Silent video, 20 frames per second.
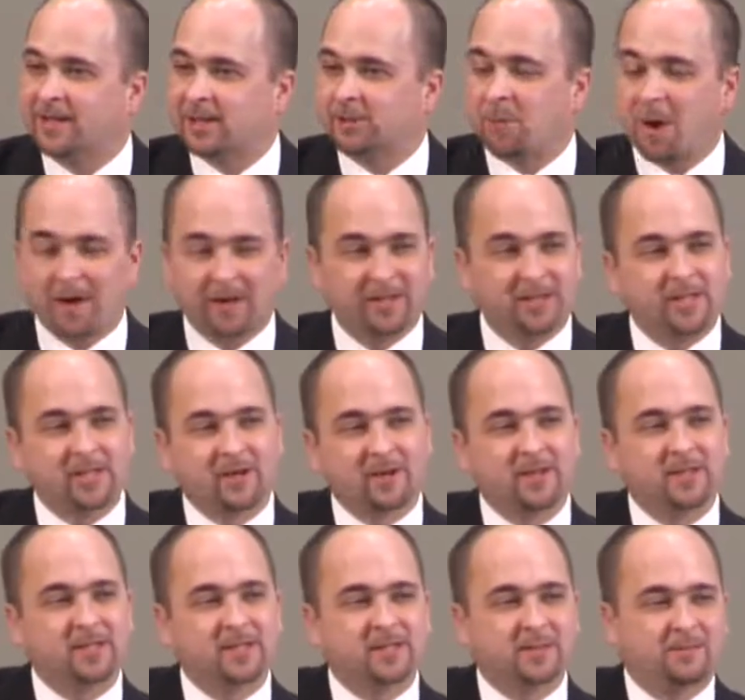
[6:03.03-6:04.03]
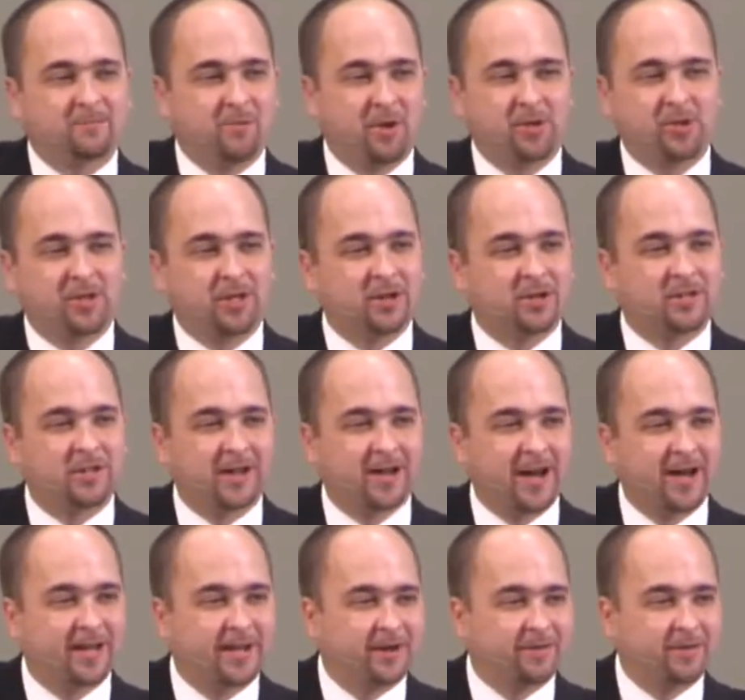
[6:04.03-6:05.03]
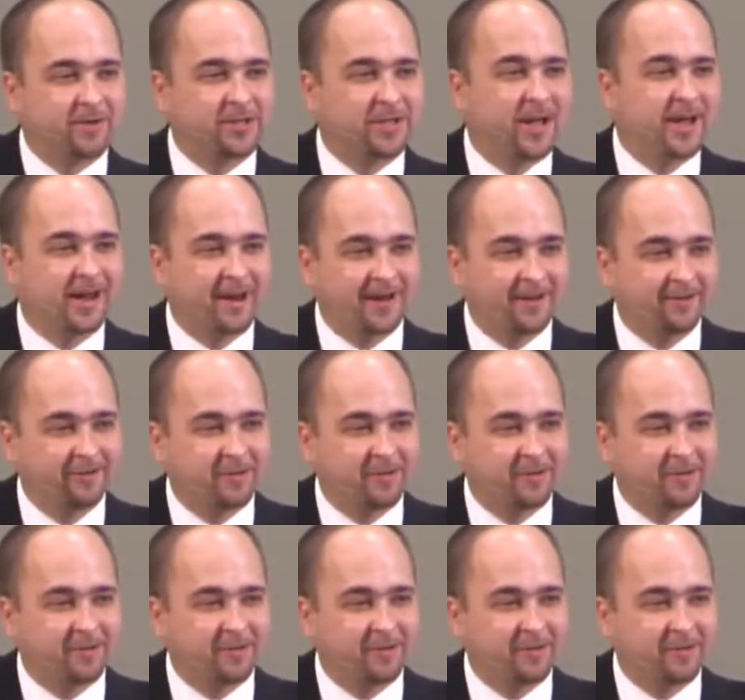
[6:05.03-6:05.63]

That's probably the serious, most serious thing I could ever say